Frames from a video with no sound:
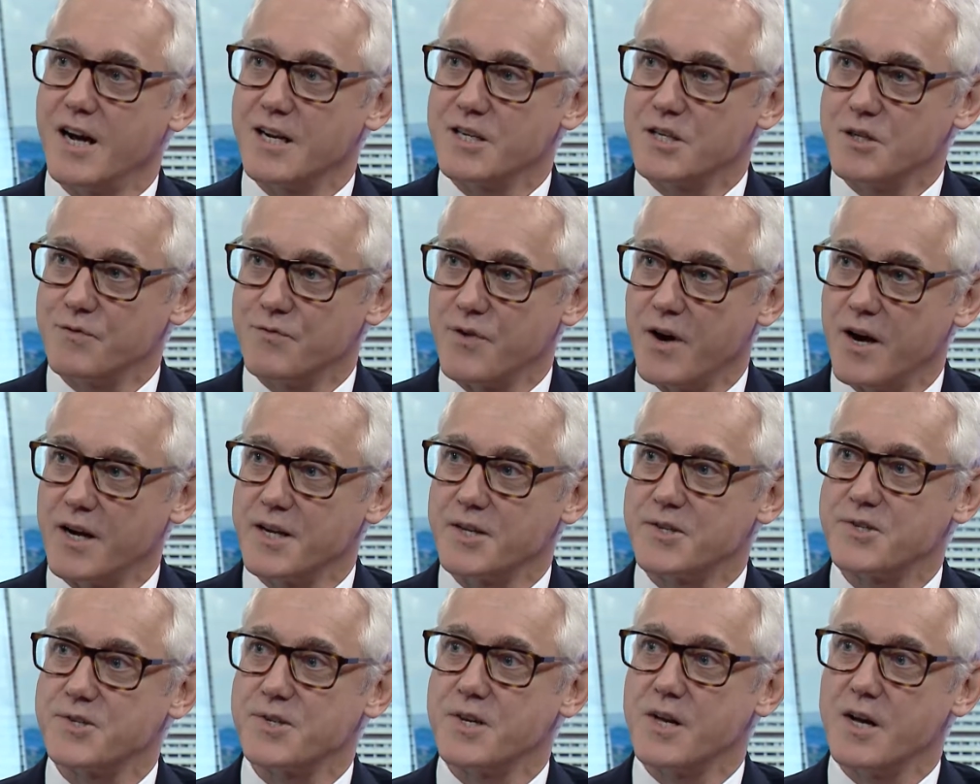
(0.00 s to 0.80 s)

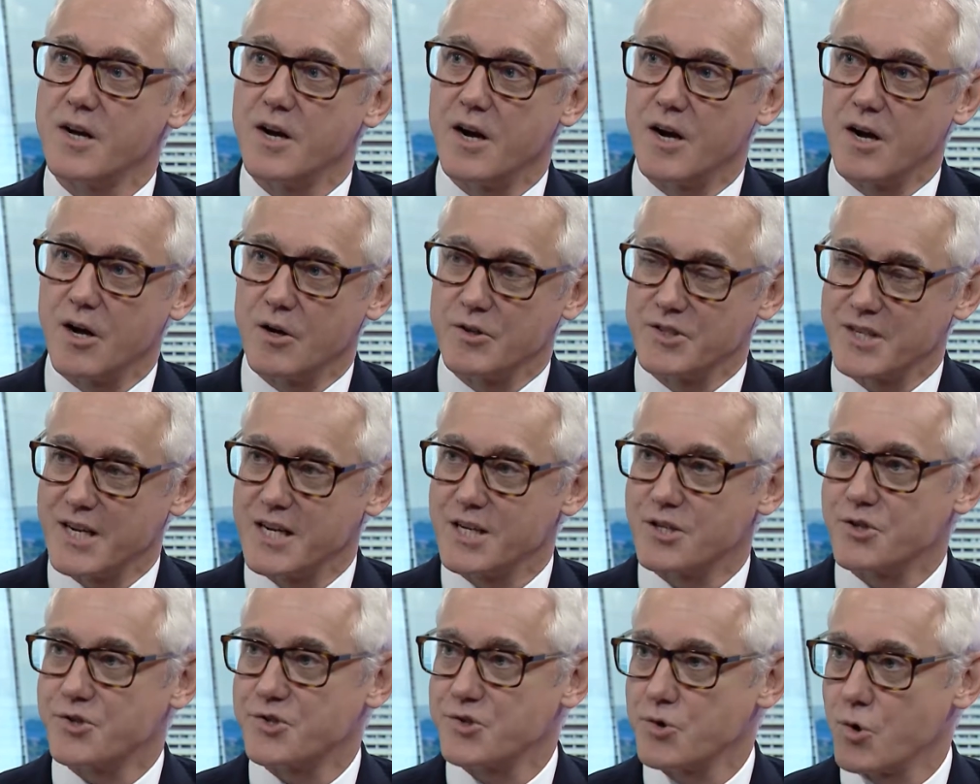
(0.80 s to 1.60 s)
device or
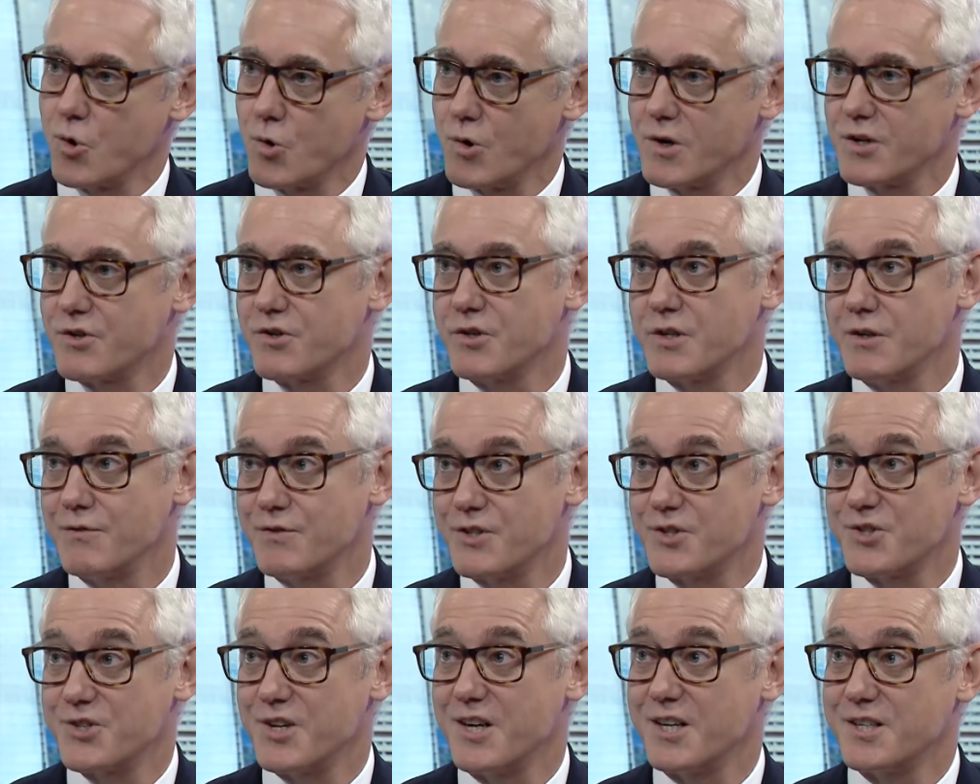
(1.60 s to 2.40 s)
data storage that you've
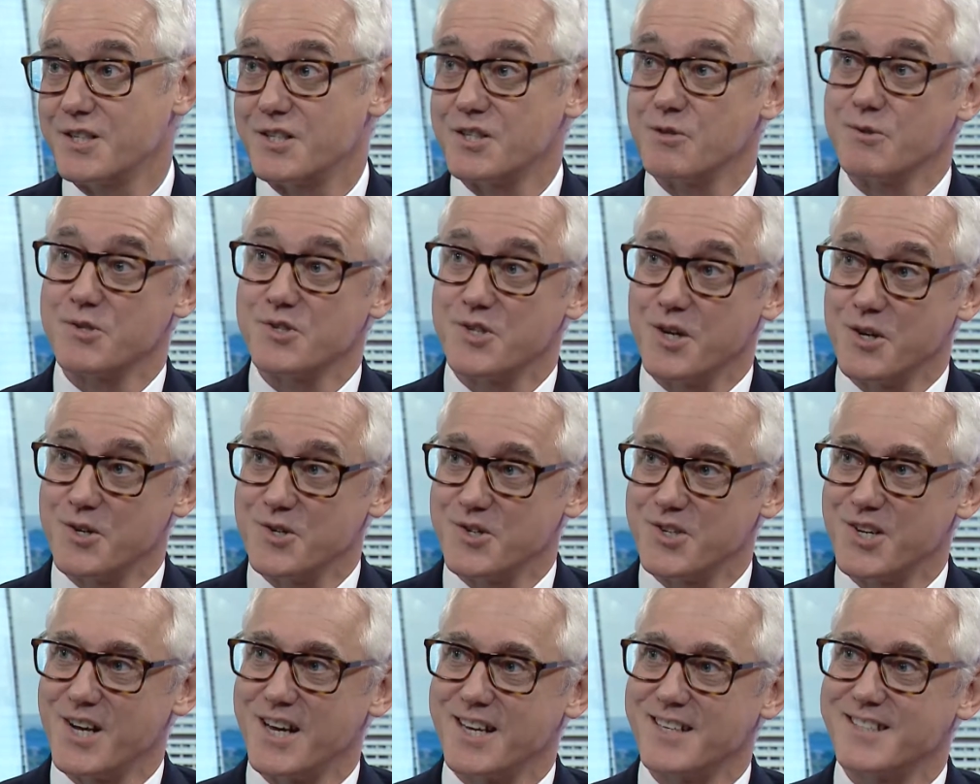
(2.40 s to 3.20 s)
decided to
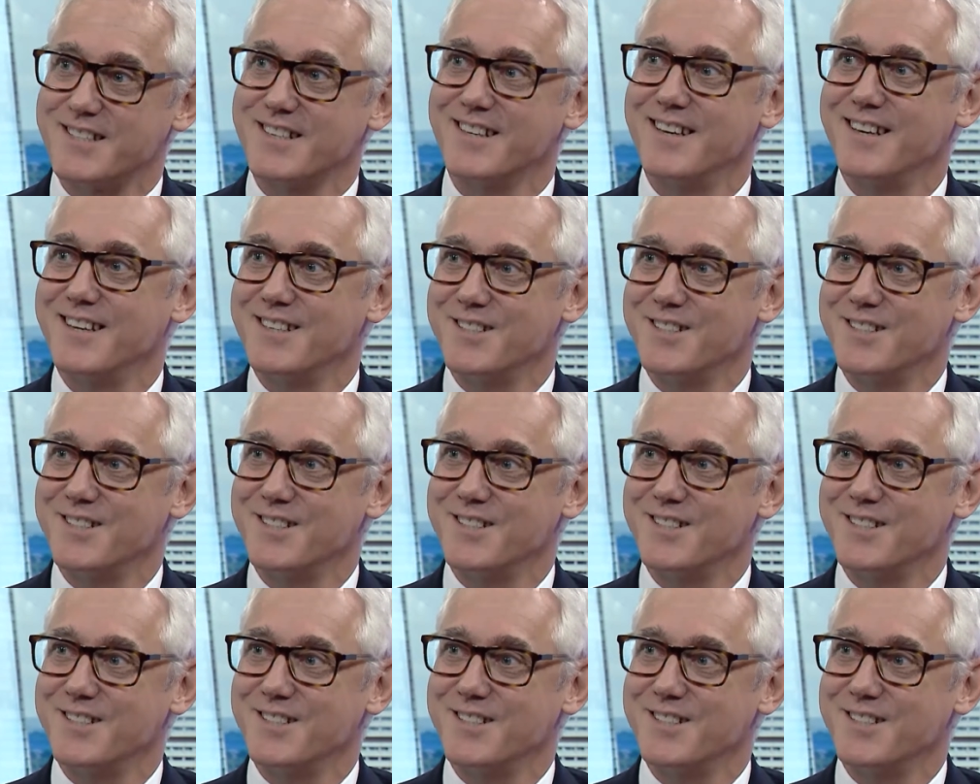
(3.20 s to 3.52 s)
associate